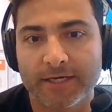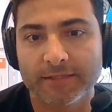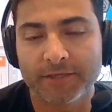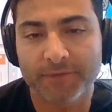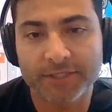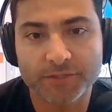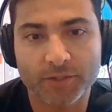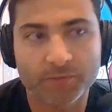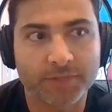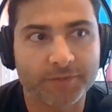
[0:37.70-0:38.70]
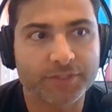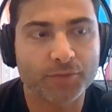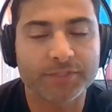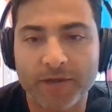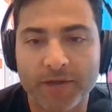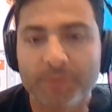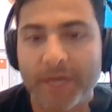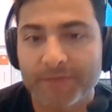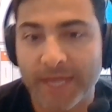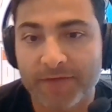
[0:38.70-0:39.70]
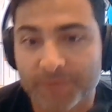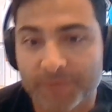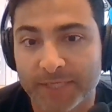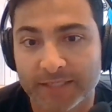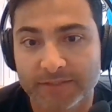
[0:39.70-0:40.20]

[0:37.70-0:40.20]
there is no doubt about that for me,